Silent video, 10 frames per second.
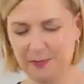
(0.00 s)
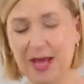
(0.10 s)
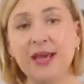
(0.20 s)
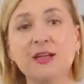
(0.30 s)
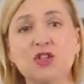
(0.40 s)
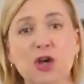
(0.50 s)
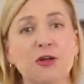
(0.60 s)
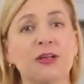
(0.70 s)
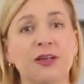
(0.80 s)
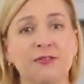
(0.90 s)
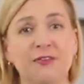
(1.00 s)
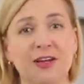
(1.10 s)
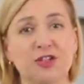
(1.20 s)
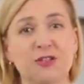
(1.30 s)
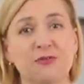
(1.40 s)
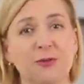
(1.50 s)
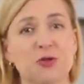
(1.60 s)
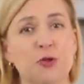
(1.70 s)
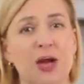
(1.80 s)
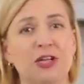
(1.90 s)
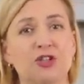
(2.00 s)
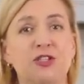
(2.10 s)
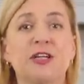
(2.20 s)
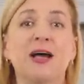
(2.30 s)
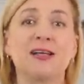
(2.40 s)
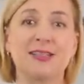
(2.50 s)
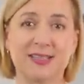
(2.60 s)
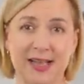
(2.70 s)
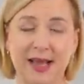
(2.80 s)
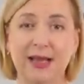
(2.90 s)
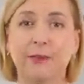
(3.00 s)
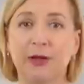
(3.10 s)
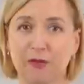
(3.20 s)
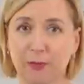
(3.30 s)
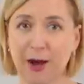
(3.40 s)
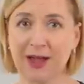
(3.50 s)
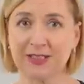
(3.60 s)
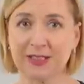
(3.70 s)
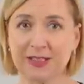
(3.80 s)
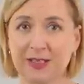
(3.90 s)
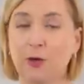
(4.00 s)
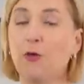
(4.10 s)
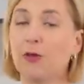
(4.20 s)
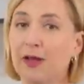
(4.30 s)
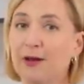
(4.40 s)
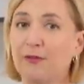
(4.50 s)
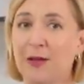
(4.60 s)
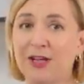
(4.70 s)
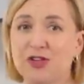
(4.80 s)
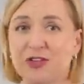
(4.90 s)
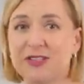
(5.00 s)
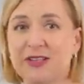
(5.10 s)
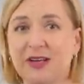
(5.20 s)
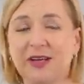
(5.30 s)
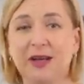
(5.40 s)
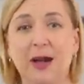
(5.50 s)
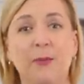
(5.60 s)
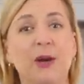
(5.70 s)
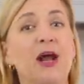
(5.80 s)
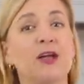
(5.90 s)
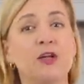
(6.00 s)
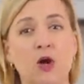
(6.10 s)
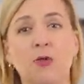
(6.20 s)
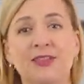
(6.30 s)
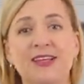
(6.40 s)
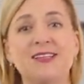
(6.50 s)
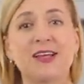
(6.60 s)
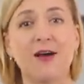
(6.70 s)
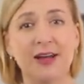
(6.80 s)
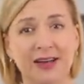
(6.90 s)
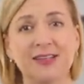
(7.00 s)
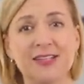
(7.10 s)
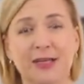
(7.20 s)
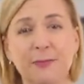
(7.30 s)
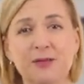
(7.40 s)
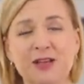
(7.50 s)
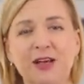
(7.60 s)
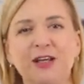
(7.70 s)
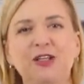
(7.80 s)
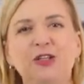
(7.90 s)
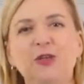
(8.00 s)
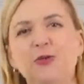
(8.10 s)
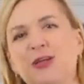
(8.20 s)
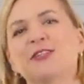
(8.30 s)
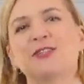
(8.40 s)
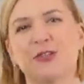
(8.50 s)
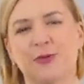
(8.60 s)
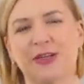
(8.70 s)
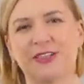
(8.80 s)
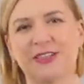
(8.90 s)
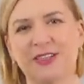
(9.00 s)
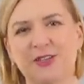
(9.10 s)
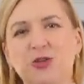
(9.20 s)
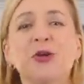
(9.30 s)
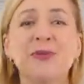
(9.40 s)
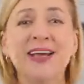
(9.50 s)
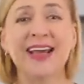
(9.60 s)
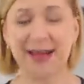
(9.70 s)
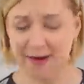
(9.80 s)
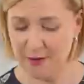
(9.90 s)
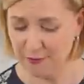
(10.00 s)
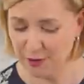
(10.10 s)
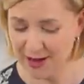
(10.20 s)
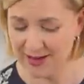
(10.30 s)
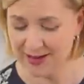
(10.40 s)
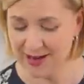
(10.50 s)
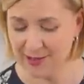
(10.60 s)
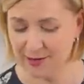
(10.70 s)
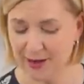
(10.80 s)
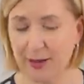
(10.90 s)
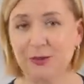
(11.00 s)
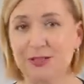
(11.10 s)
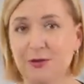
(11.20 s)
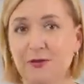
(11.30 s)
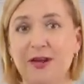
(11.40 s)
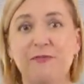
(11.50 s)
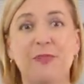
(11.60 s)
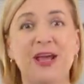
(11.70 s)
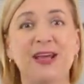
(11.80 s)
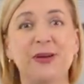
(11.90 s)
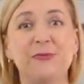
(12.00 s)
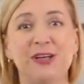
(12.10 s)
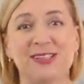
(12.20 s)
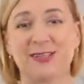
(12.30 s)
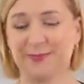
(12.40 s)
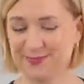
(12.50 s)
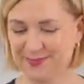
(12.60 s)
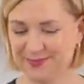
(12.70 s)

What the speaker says: Making chocolate confections from scratch does take a bit of practice and a whole lot of patience, but I know with these guiding tips, you can do it. Join me again for another episode of Baking Wisdom.